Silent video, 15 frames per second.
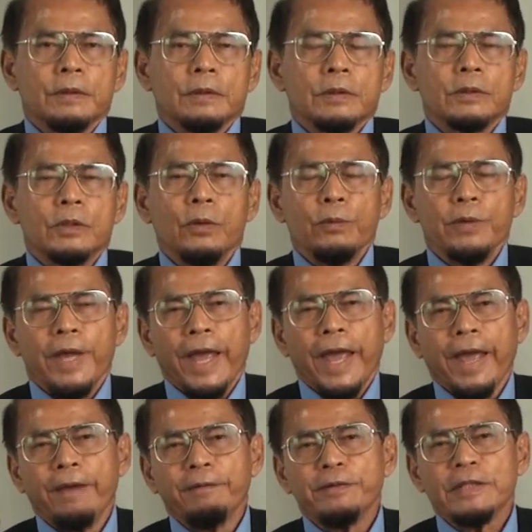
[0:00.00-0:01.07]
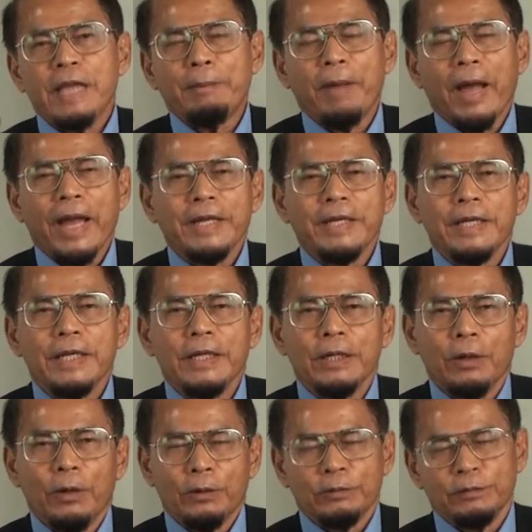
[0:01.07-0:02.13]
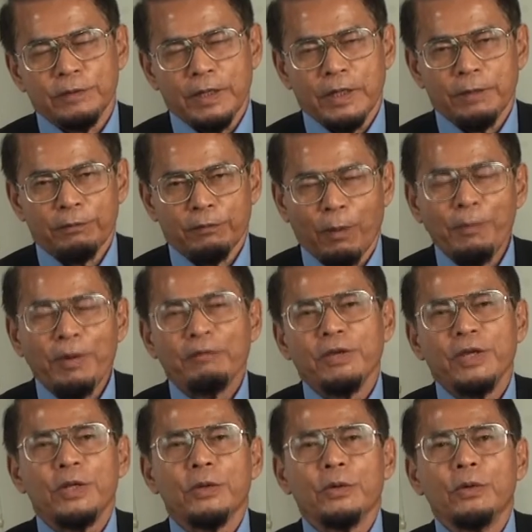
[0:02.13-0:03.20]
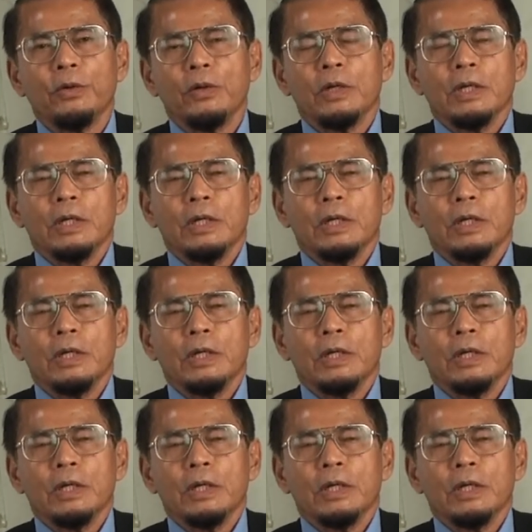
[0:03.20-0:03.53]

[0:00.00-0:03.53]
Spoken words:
So we have some idea of, from the video,